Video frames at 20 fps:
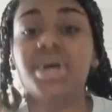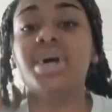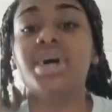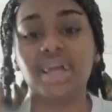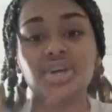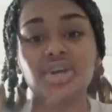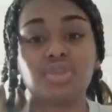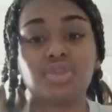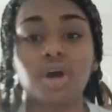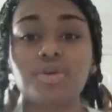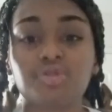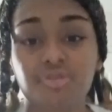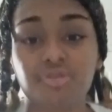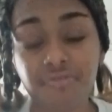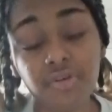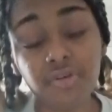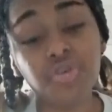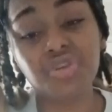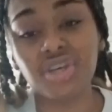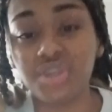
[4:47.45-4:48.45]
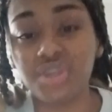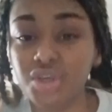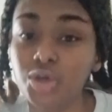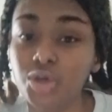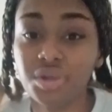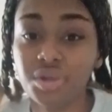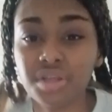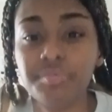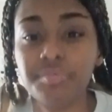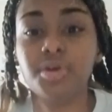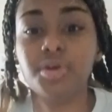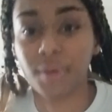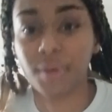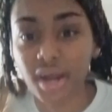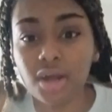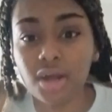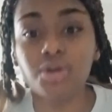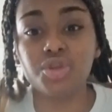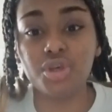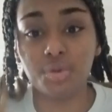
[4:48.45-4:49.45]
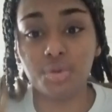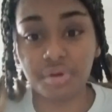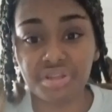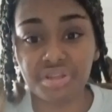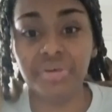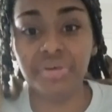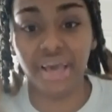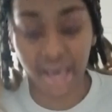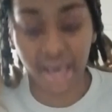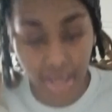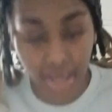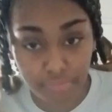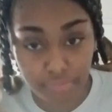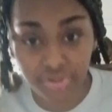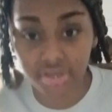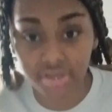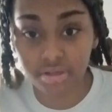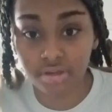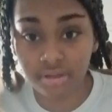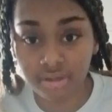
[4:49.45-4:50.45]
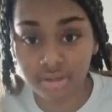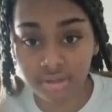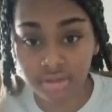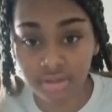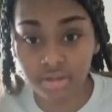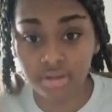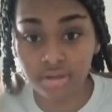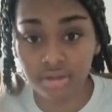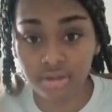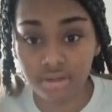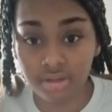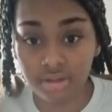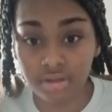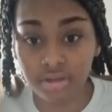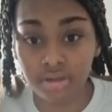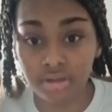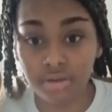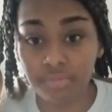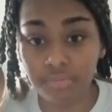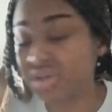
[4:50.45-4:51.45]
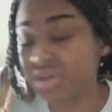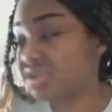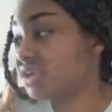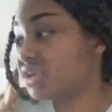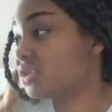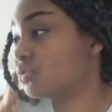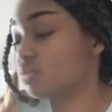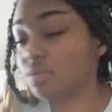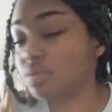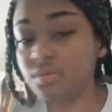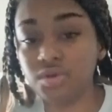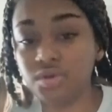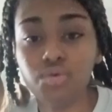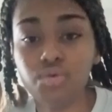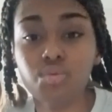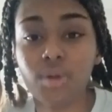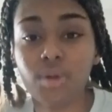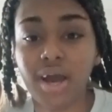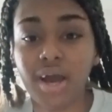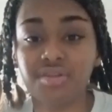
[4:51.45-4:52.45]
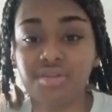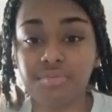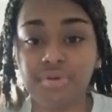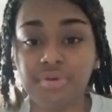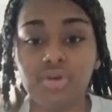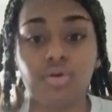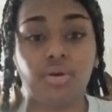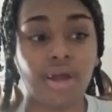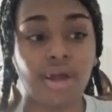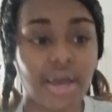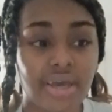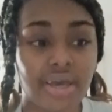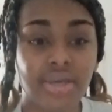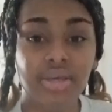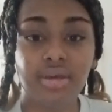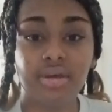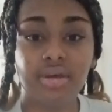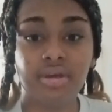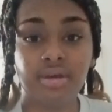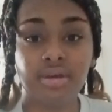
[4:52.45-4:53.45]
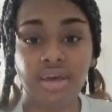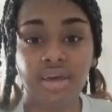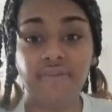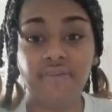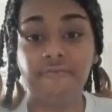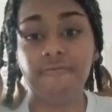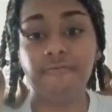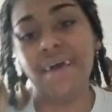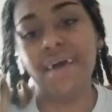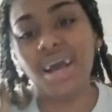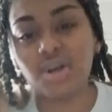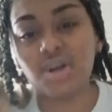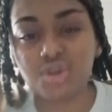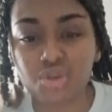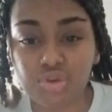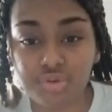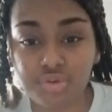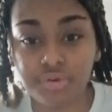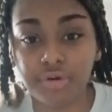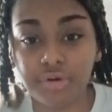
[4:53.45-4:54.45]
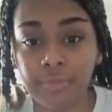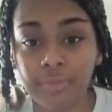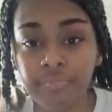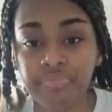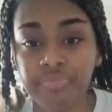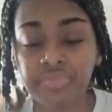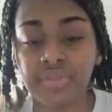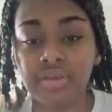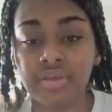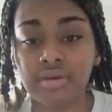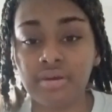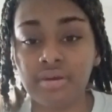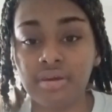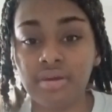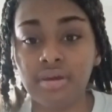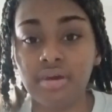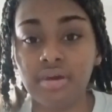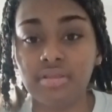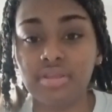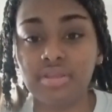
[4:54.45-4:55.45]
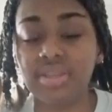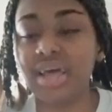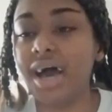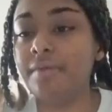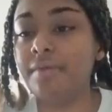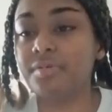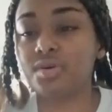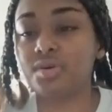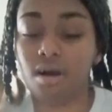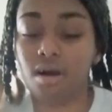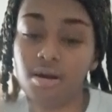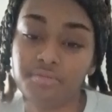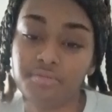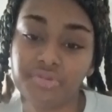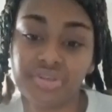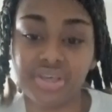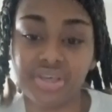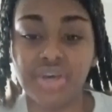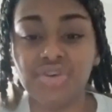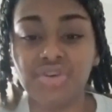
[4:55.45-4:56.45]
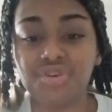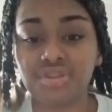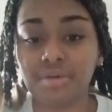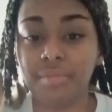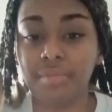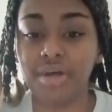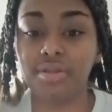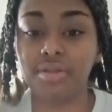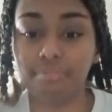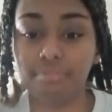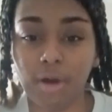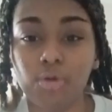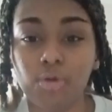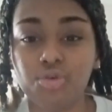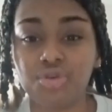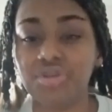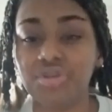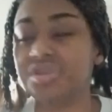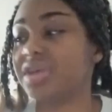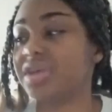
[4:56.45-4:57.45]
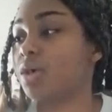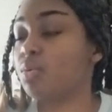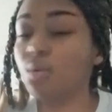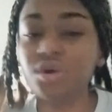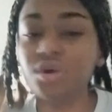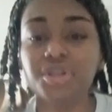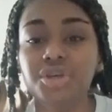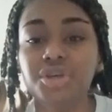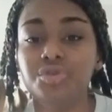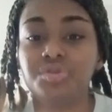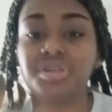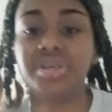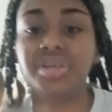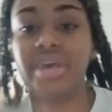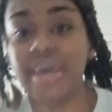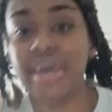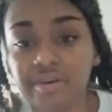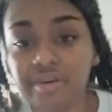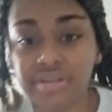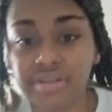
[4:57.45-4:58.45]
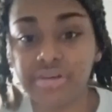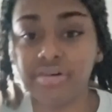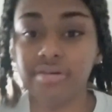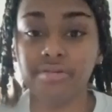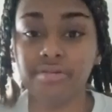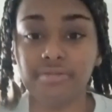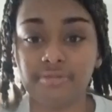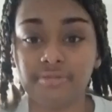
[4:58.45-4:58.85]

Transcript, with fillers: Like Dr. Phil said, do you want to be right or do you want to be happy? Because it's you rather be right and factual than have a conversation about emotions. Like, what are you scared of?